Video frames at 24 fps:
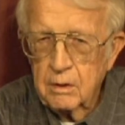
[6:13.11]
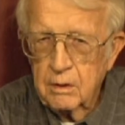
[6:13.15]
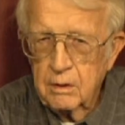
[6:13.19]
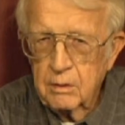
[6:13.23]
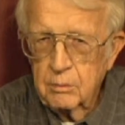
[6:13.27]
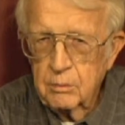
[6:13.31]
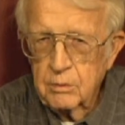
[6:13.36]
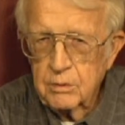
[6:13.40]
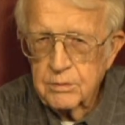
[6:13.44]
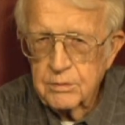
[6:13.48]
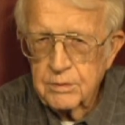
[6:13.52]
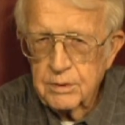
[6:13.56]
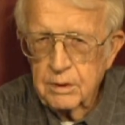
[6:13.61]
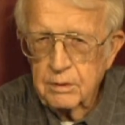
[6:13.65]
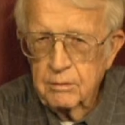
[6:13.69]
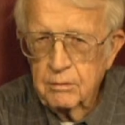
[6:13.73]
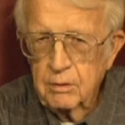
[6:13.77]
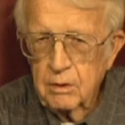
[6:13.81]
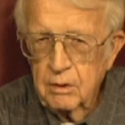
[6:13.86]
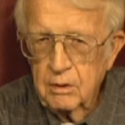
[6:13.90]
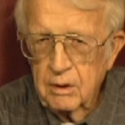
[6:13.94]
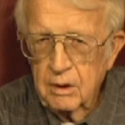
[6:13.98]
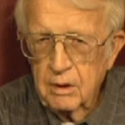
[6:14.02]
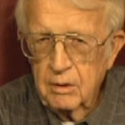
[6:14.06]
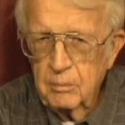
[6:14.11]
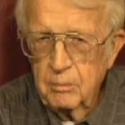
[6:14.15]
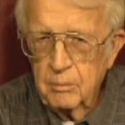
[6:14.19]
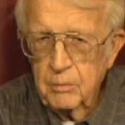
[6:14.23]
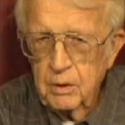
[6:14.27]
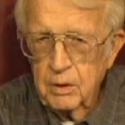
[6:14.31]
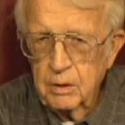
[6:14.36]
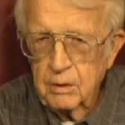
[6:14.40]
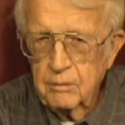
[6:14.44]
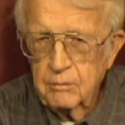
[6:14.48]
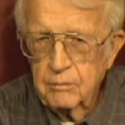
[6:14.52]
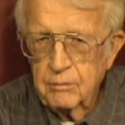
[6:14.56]
it will save a lot of
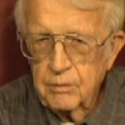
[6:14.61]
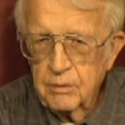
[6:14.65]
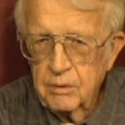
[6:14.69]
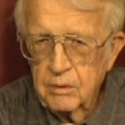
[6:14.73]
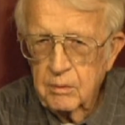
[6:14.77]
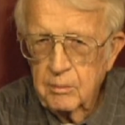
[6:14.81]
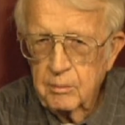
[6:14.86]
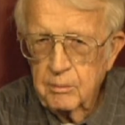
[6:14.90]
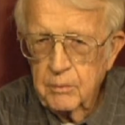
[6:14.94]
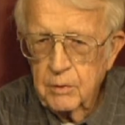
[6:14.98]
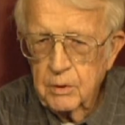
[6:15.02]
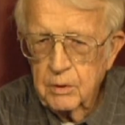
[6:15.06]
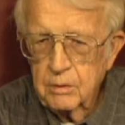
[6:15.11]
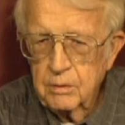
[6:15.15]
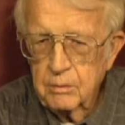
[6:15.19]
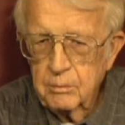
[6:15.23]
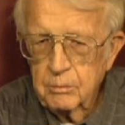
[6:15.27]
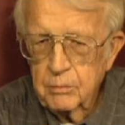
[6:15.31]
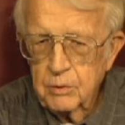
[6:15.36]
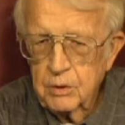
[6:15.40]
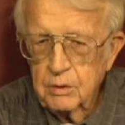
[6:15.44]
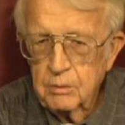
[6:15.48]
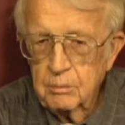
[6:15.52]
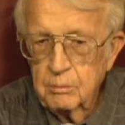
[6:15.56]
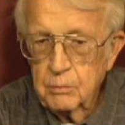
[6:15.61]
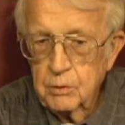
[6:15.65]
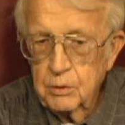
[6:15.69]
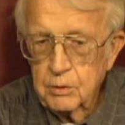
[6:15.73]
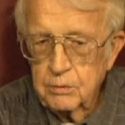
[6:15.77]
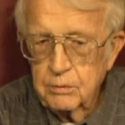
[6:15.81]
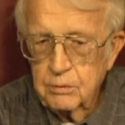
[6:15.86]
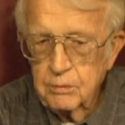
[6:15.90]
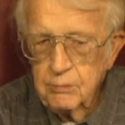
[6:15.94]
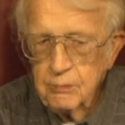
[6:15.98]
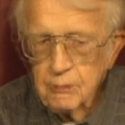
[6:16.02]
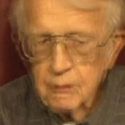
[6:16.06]
men from uh, being
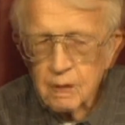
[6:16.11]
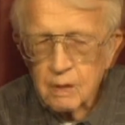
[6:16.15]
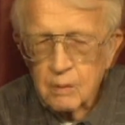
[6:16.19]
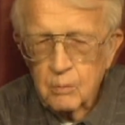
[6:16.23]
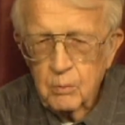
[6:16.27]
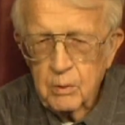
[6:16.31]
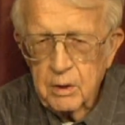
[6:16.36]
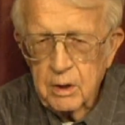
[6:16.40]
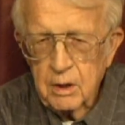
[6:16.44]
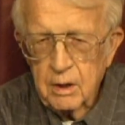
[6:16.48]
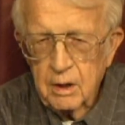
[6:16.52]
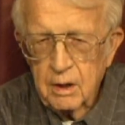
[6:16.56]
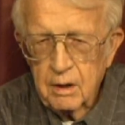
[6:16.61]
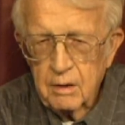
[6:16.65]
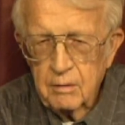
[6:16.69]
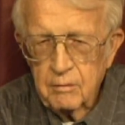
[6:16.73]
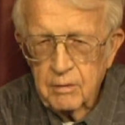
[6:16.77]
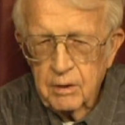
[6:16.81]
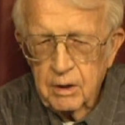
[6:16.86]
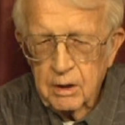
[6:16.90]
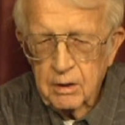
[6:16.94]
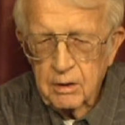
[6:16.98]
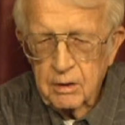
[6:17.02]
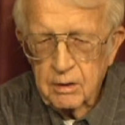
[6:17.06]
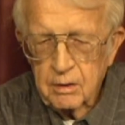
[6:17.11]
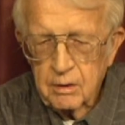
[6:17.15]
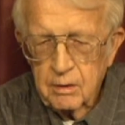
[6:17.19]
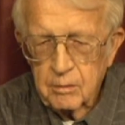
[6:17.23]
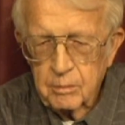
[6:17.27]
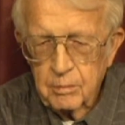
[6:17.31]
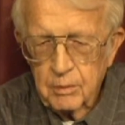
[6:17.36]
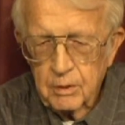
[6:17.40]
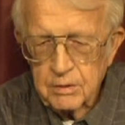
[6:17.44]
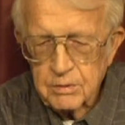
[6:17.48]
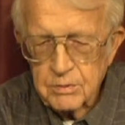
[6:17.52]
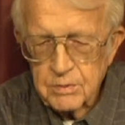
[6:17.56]
butchered. We have a
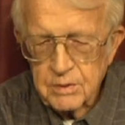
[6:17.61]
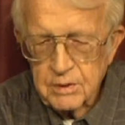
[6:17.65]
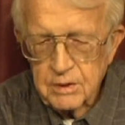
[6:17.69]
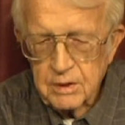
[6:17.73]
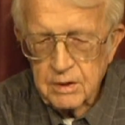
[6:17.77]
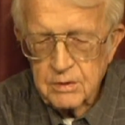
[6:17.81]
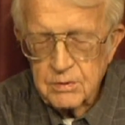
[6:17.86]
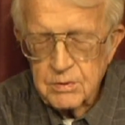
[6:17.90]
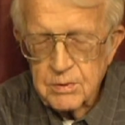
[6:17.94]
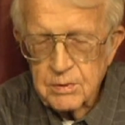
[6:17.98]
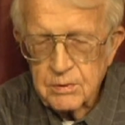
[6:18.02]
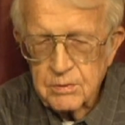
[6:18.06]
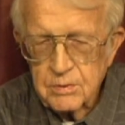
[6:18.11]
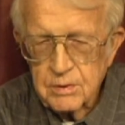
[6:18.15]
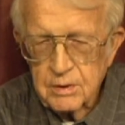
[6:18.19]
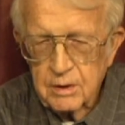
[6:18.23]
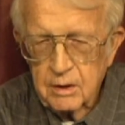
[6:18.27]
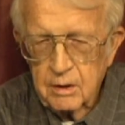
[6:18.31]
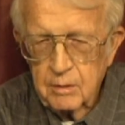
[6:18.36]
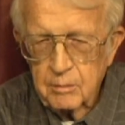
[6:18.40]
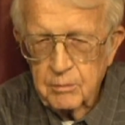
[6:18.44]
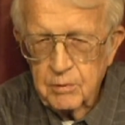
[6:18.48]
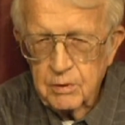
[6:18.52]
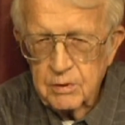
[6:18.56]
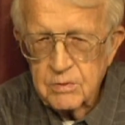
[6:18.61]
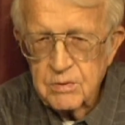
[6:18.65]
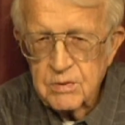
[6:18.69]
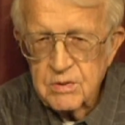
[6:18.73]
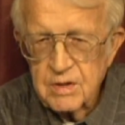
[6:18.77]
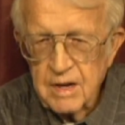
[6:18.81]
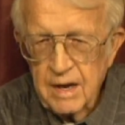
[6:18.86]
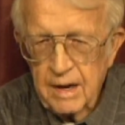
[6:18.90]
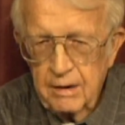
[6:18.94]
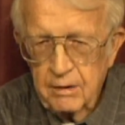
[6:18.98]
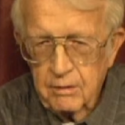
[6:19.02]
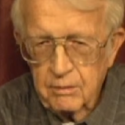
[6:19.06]
uh, presentation set up this
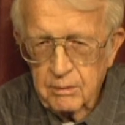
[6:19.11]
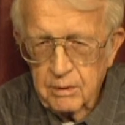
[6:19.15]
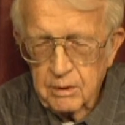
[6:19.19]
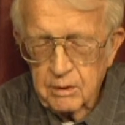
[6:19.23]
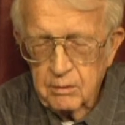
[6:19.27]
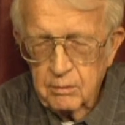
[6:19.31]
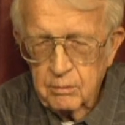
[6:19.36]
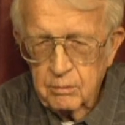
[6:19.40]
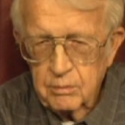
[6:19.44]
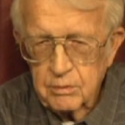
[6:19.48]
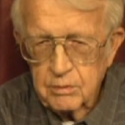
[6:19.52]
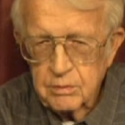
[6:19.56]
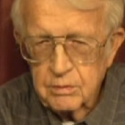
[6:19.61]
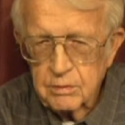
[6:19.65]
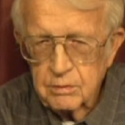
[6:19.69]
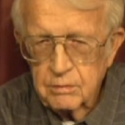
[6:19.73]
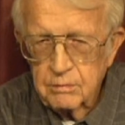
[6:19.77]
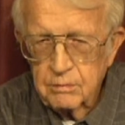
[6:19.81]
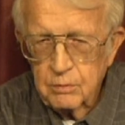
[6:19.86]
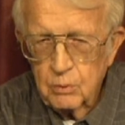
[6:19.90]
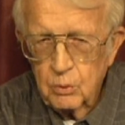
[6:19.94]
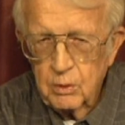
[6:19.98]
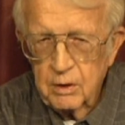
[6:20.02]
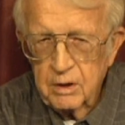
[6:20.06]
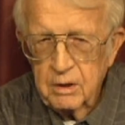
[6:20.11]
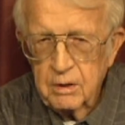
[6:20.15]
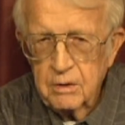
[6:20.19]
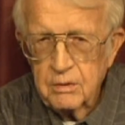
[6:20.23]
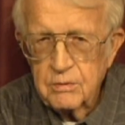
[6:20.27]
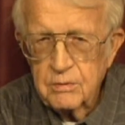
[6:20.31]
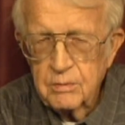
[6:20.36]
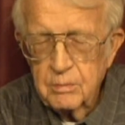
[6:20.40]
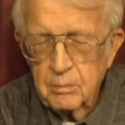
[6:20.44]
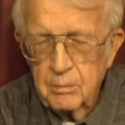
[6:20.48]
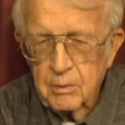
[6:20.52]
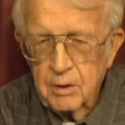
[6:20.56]
Saturday, which is four
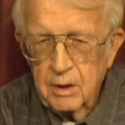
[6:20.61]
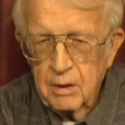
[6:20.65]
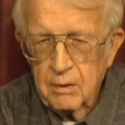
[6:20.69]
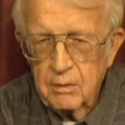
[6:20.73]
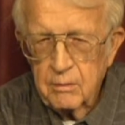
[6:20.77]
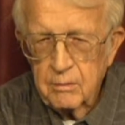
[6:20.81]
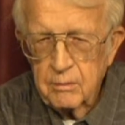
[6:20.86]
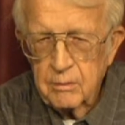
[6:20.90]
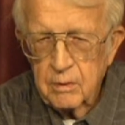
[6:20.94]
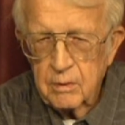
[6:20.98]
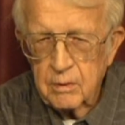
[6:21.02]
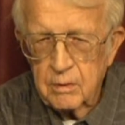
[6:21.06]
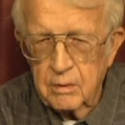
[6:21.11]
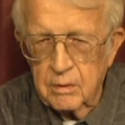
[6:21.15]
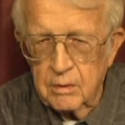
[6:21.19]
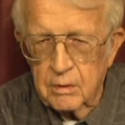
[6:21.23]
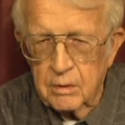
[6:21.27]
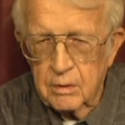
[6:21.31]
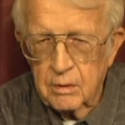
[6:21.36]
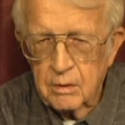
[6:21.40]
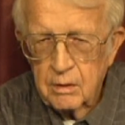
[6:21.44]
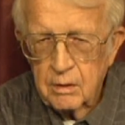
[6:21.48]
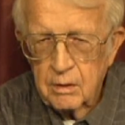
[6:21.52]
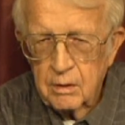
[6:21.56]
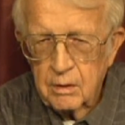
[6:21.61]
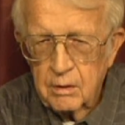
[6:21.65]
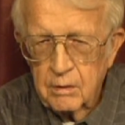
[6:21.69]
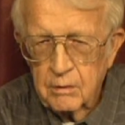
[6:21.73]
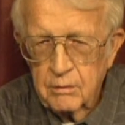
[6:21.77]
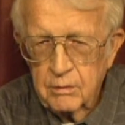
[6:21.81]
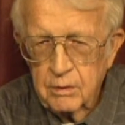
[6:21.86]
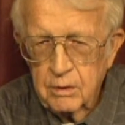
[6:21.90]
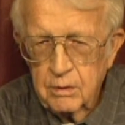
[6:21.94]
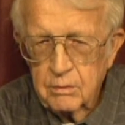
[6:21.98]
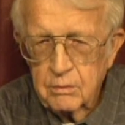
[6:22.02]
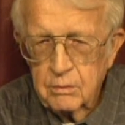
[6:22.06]
days from now,
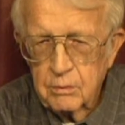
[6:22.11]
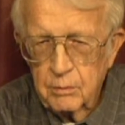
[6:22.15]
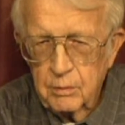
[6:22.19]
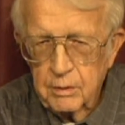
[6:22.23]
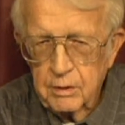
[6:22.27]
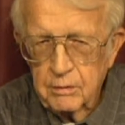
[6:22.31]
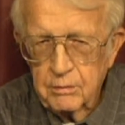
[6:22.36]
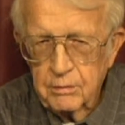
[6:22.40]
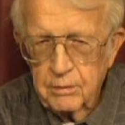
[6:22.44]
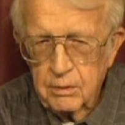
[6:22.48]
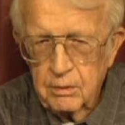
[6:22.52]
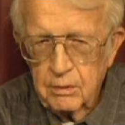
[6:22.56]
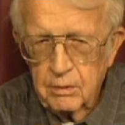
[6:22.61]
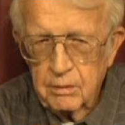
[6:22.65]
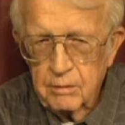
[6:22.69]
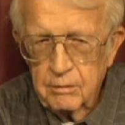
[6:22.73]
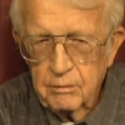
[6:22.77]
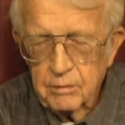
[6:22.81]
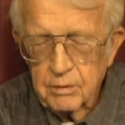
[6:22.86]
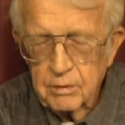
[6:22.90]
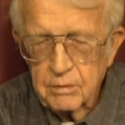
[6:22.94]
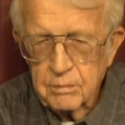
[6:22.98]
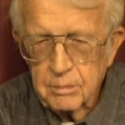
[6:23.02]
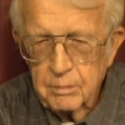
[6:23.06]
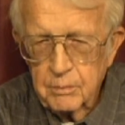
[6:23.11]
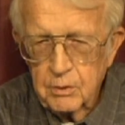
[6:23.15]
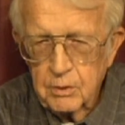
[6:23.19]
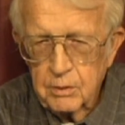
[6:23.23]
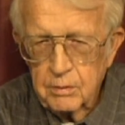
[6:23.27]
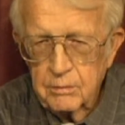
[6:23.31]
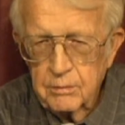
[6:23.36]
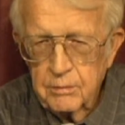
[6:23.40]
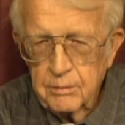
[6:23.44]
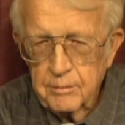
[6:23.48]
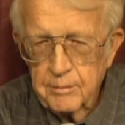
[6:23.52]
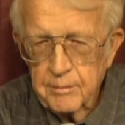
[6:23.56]
the 23rd of this
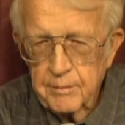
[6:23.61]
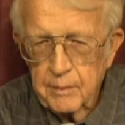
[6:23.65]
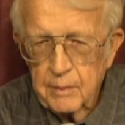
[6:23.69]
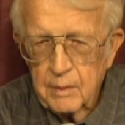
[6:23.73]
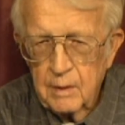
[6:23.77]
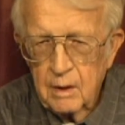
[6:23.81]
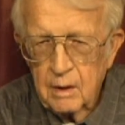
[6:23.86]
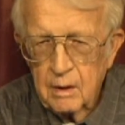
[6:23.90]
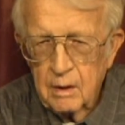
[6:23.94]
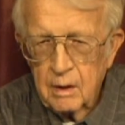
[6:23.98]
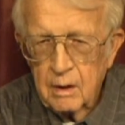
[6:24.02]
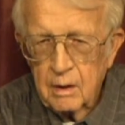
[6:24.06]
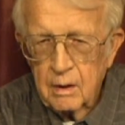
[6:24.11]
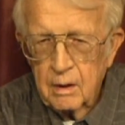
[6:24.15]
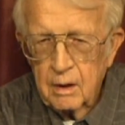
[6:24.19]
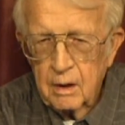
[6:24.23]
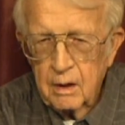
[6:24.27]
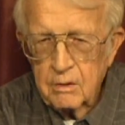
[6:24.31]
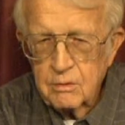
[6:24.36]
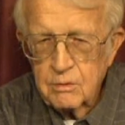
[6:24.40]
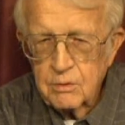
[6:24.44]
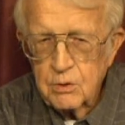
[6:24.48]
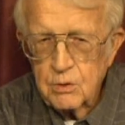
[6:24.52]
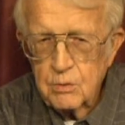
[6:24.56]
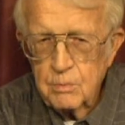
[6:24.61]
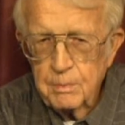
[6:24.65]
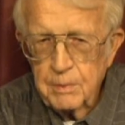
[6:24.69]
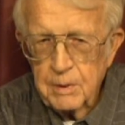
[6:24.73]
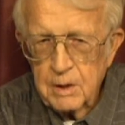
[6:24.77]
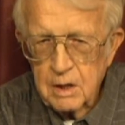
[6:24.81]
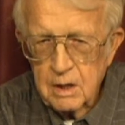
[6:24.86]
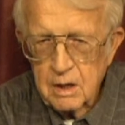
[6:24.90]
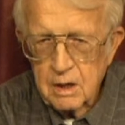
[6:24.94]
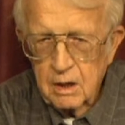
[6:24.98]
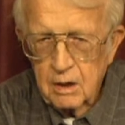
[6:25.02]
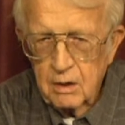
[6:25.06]
month, at 2
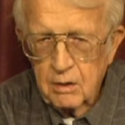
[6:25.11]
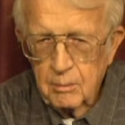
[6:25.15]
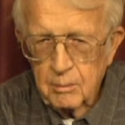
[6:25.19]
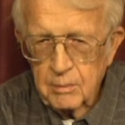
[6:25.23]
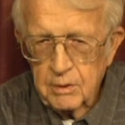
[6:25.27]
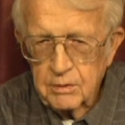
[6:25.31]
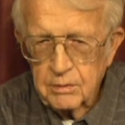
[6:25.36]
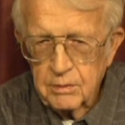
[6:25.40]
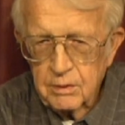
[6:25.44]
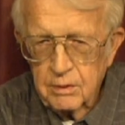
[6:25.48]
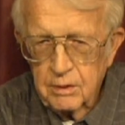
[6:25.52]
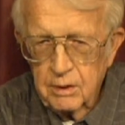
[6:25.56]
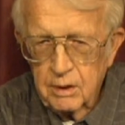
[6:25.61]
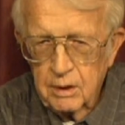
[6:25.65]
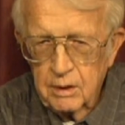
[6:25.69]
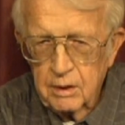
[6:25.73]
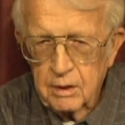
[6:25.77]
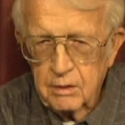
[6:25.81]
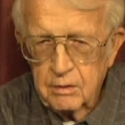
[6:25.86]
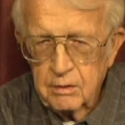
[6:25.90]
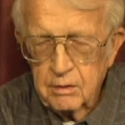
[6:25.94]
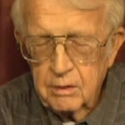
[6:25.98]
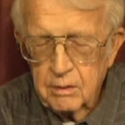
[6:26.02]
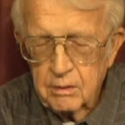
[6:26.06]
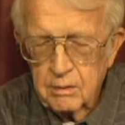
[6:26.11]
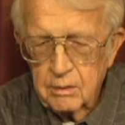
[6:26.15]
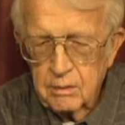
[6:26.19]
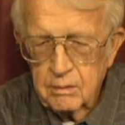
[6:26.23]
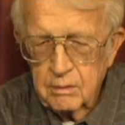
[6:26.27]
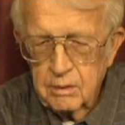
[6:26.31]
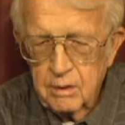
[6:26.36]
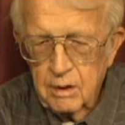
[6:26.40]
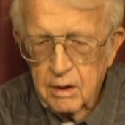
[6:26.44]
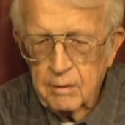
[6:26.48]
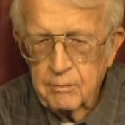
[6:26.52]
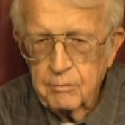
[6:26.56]
p.m. at the Nugget
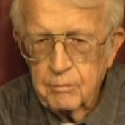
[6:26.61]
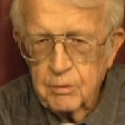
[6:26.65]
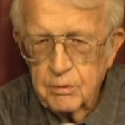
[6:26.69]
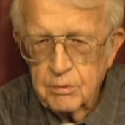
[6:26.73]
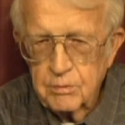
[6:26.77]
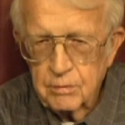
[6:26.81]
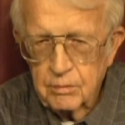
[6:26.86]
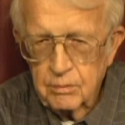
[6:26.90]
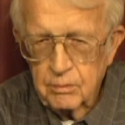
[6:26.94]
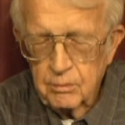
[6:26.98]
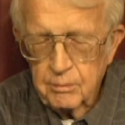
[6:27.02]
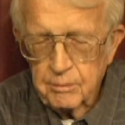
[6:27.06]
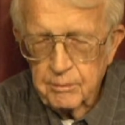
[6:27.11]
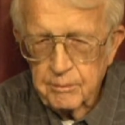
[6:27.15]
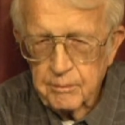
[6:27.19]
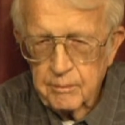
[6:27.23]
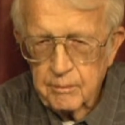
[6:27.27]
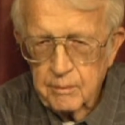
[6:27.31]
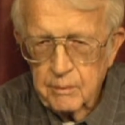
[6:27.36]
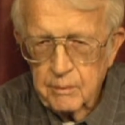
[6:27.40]
Conference Room.